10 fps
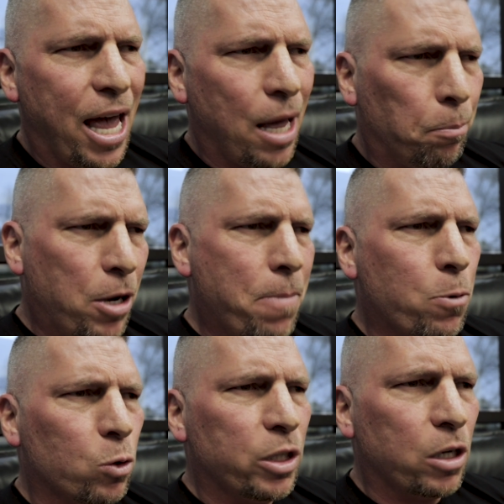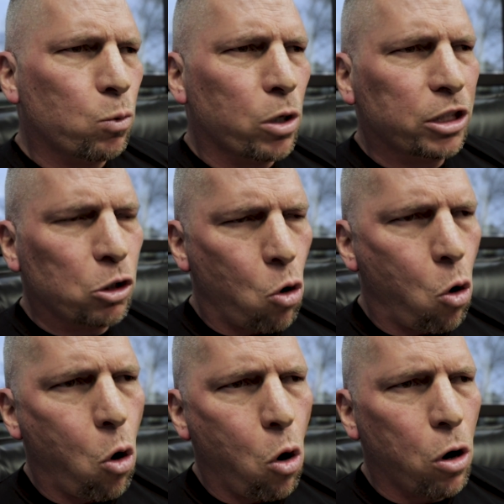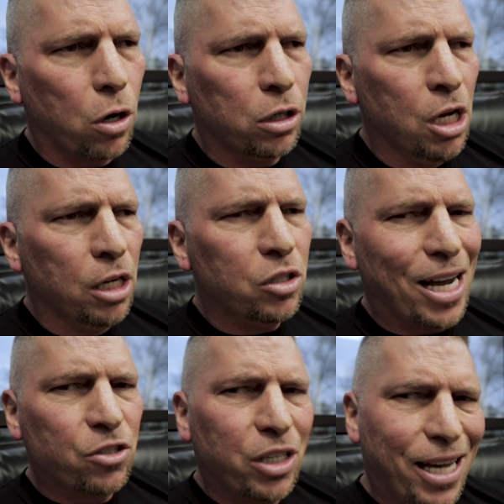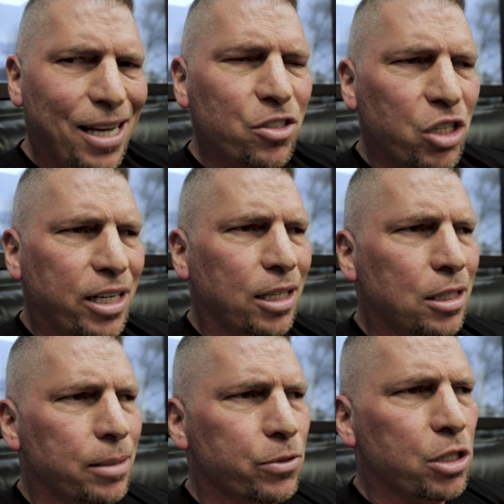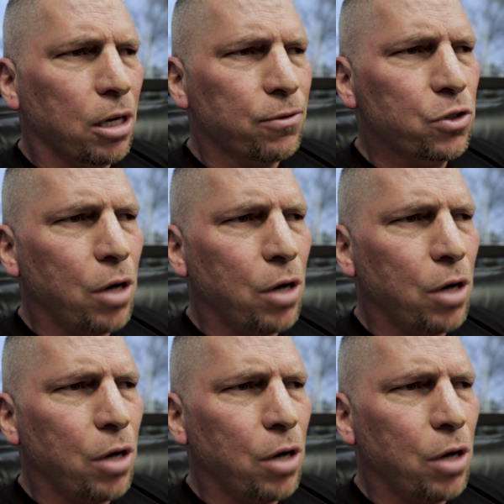and people that are working hard to actually educate themselves.